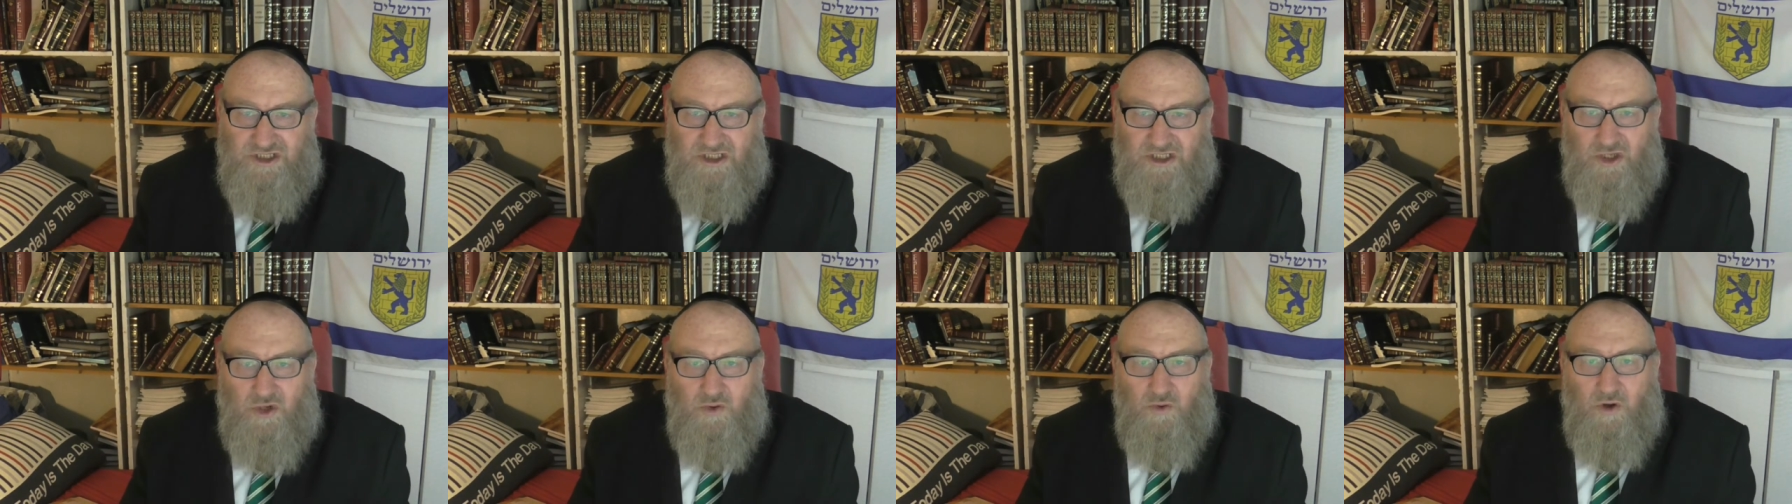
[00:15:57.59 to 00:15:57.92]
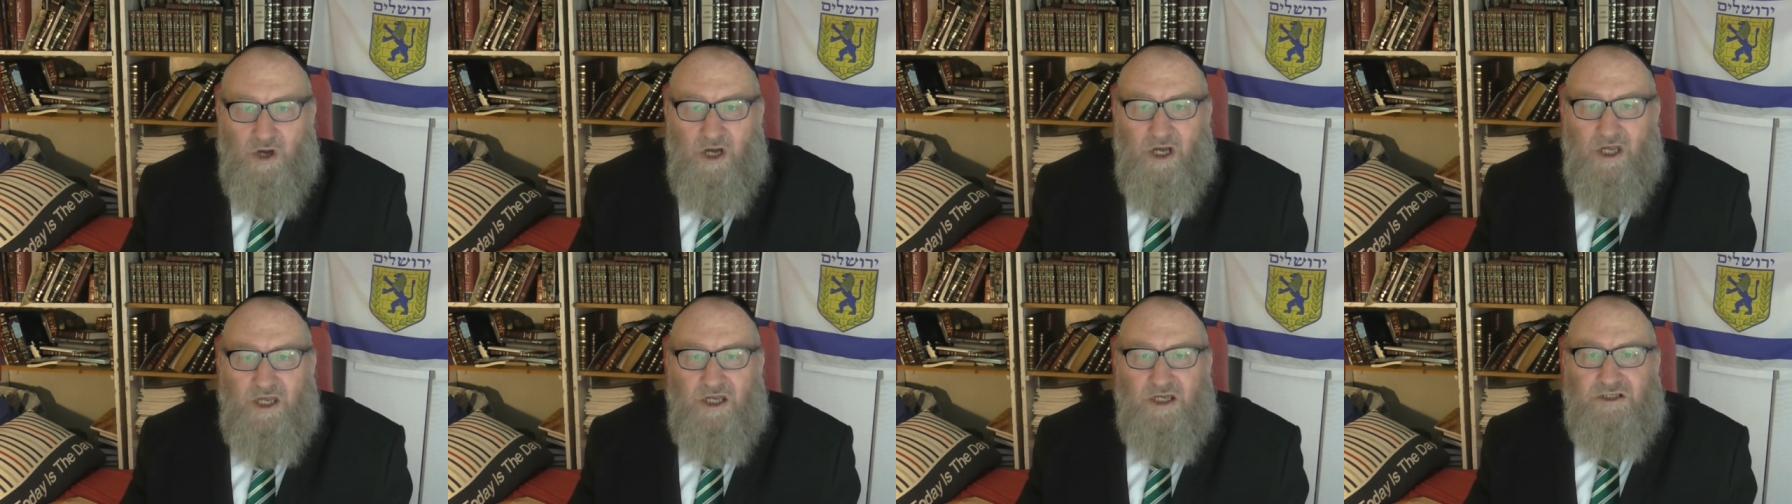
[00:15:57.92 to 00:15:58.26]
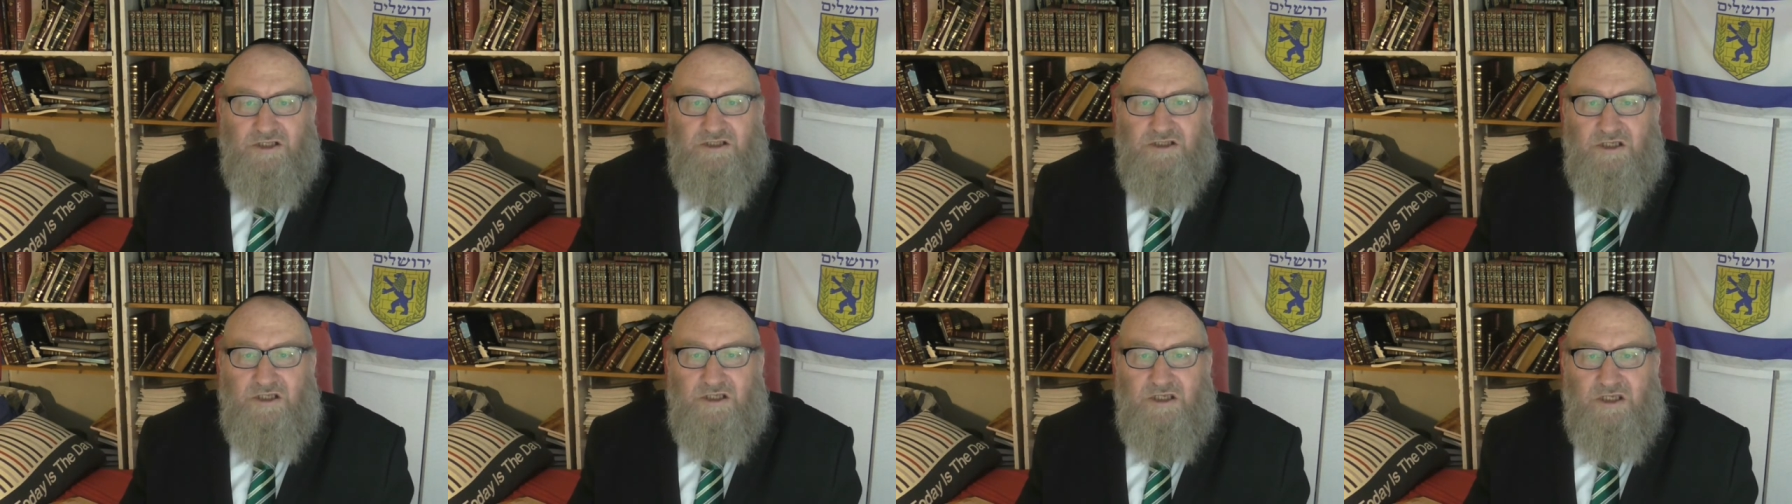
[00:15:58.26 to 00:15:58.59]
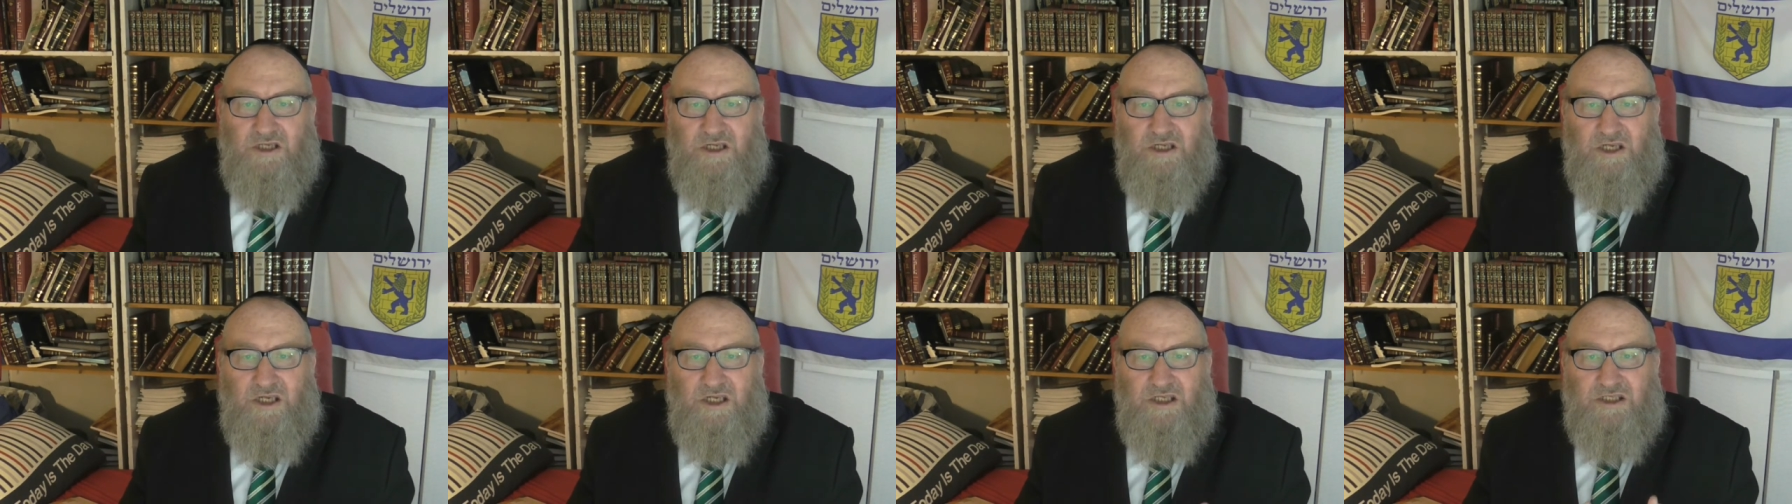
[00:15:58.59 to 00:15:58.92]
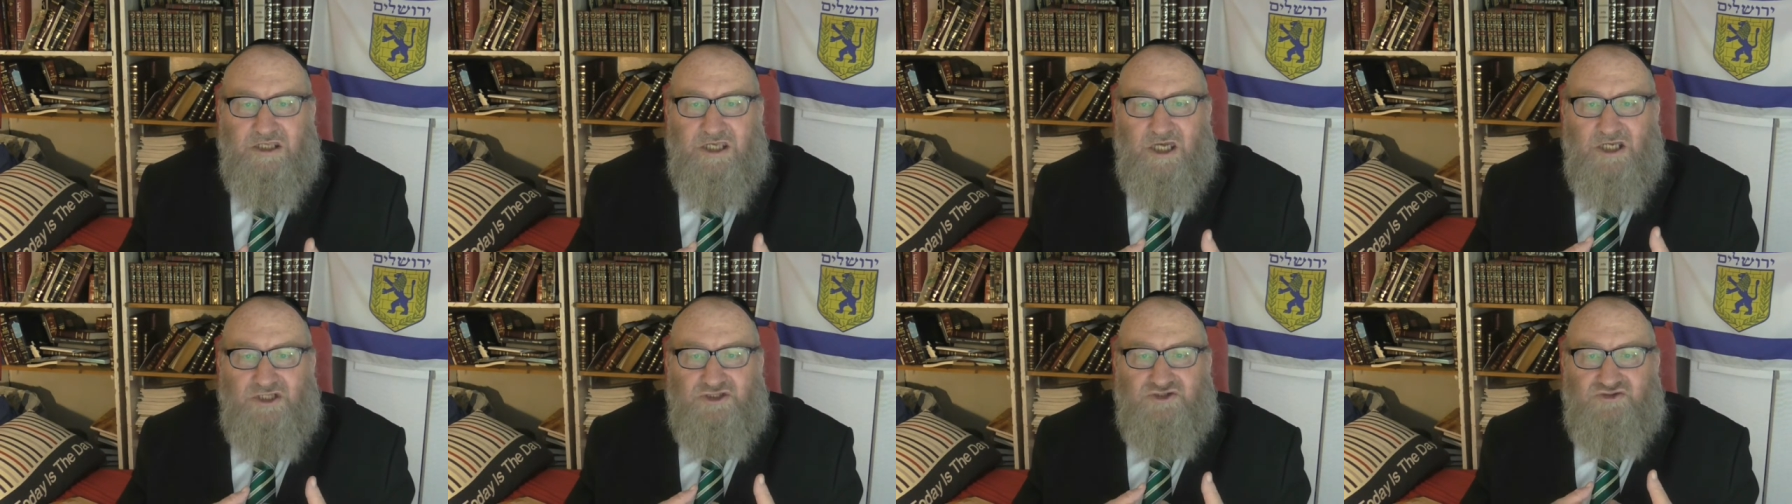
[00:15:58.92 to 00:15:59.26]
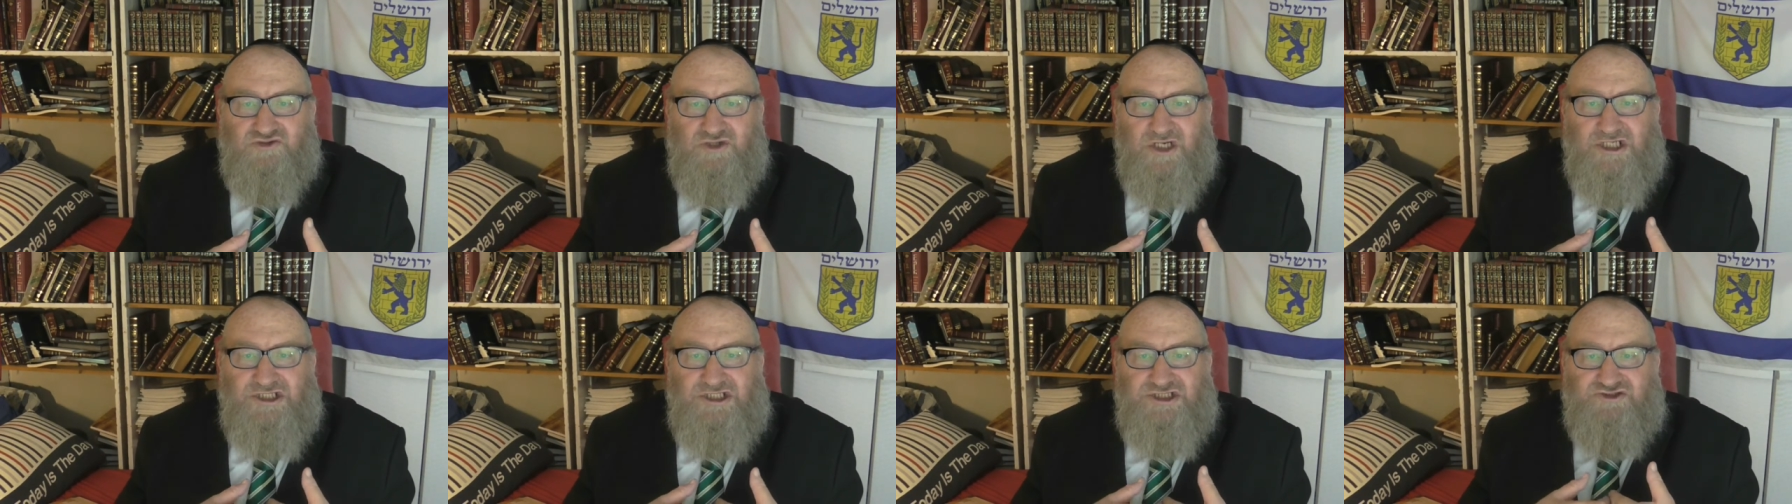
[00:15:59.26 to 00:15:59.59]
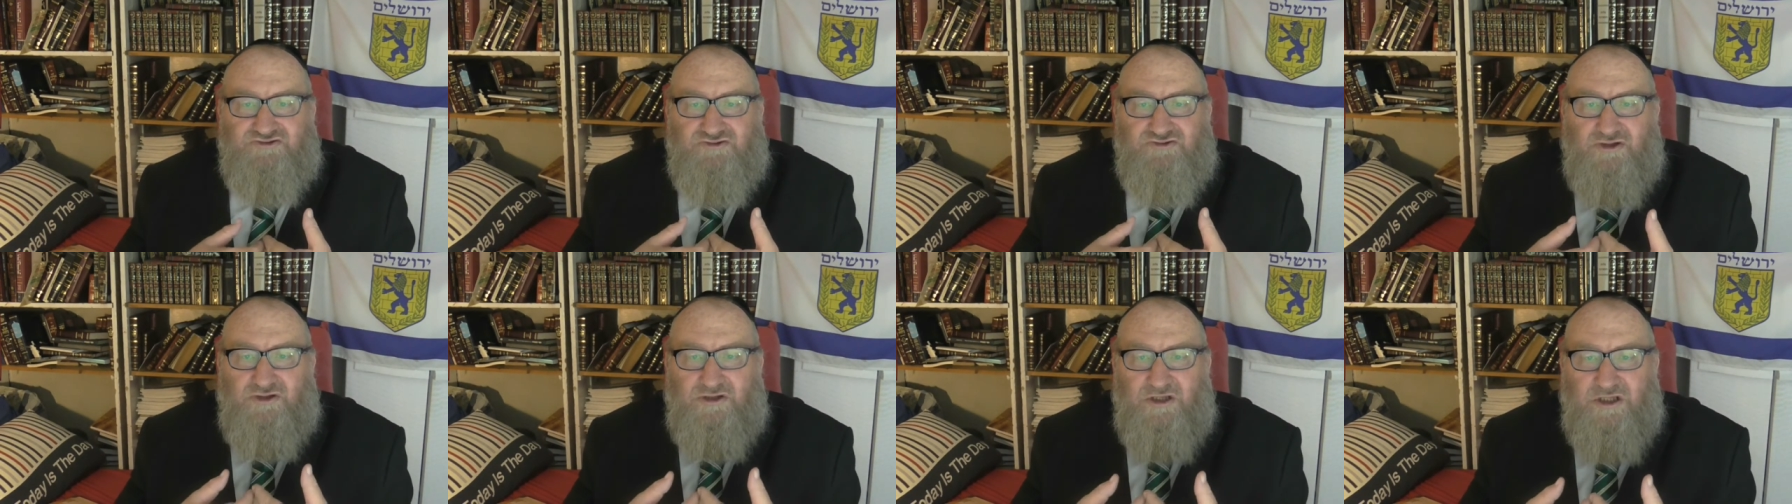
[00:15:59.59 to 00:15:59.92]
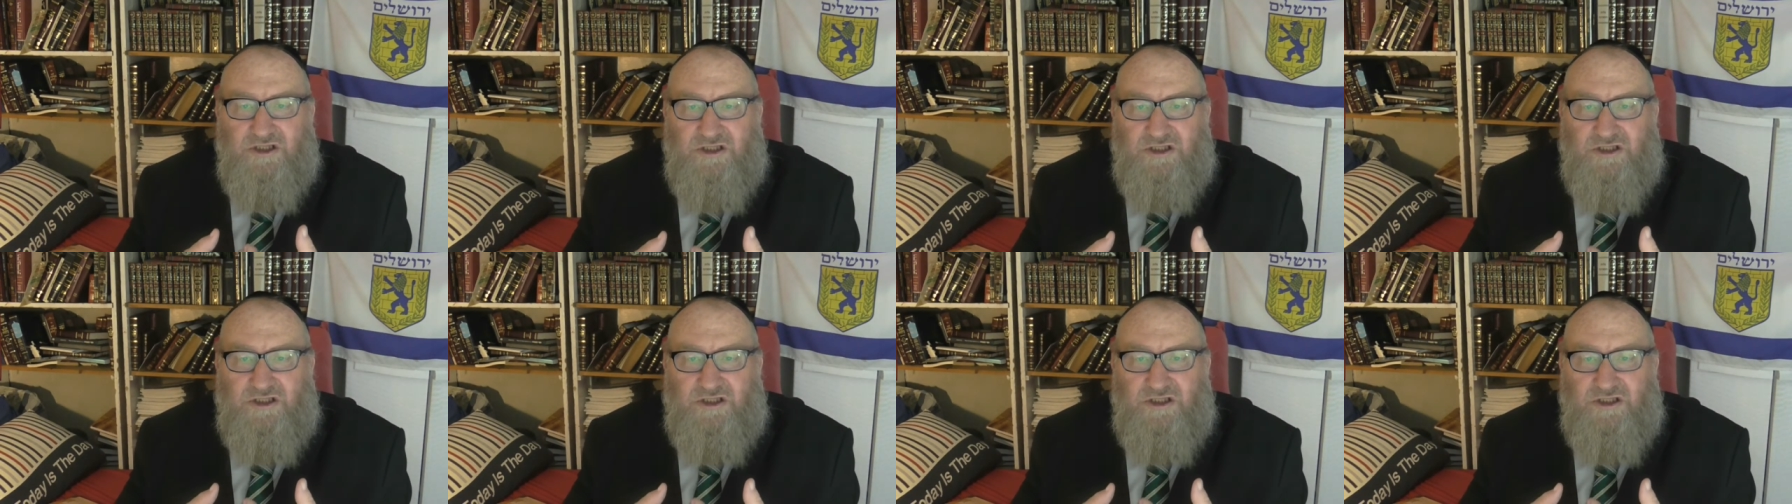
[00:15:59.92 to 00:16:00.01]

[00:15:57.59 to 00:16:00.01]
acquired, it can transfer